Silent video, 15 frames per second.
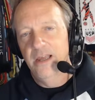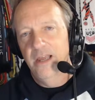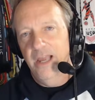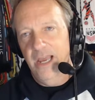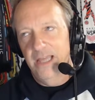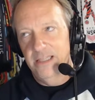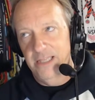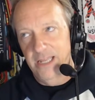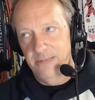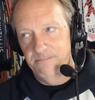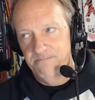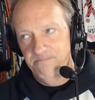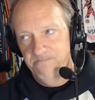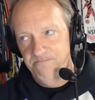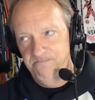And then
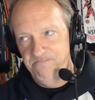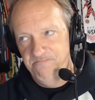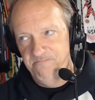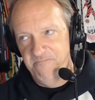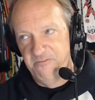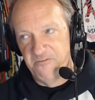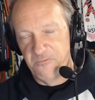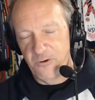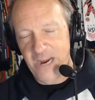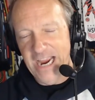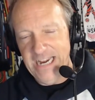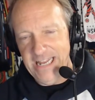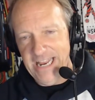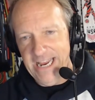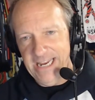
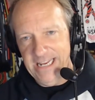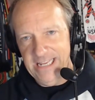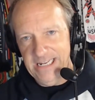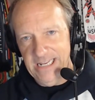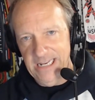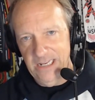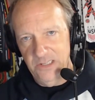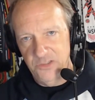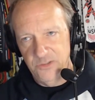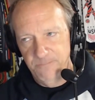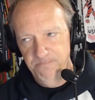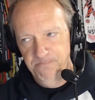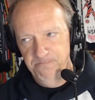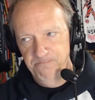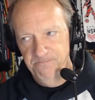Friday, it is
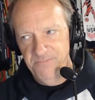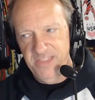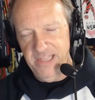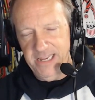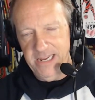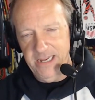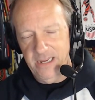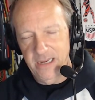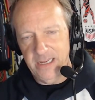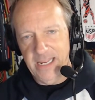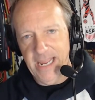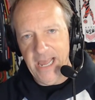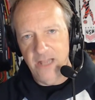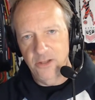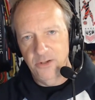the
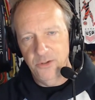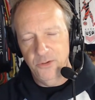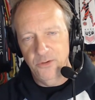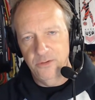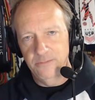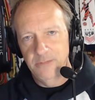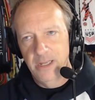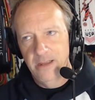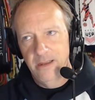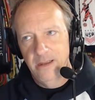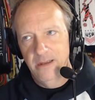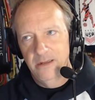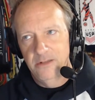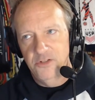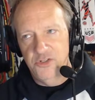Calhoun
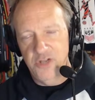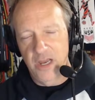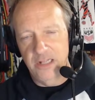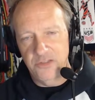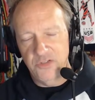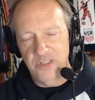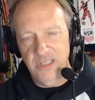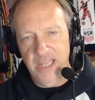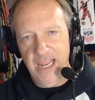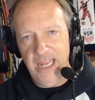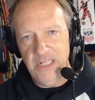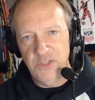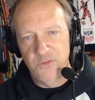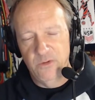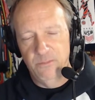Johnson
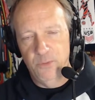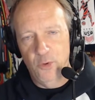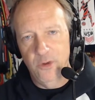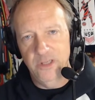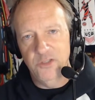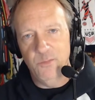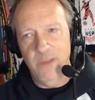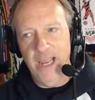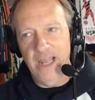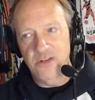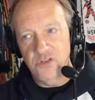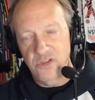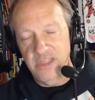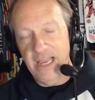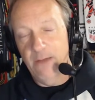Gainesville boys
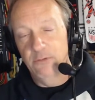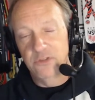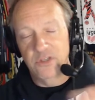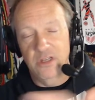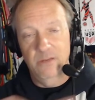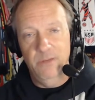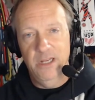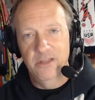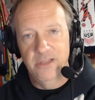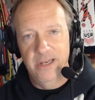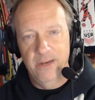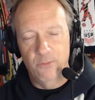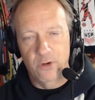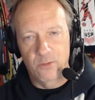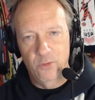match. That one's going to be on the
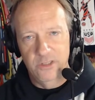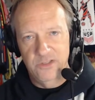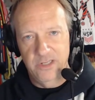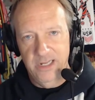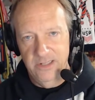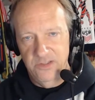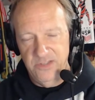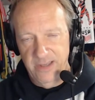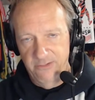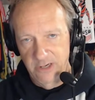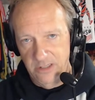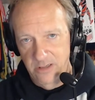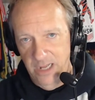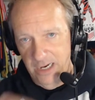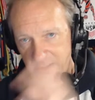network once again, 7
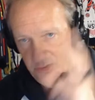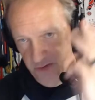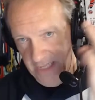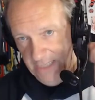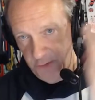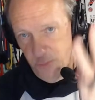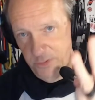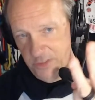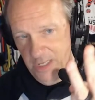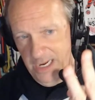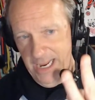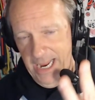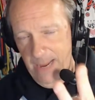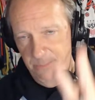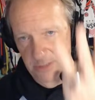o'clock. So that's what's going
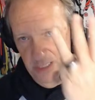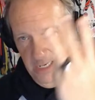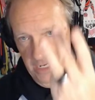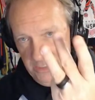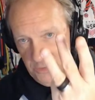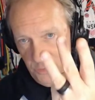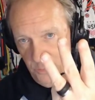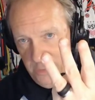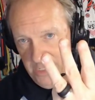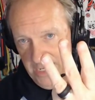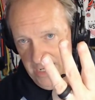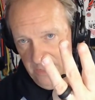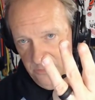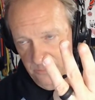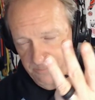to happen the next 3
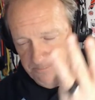days.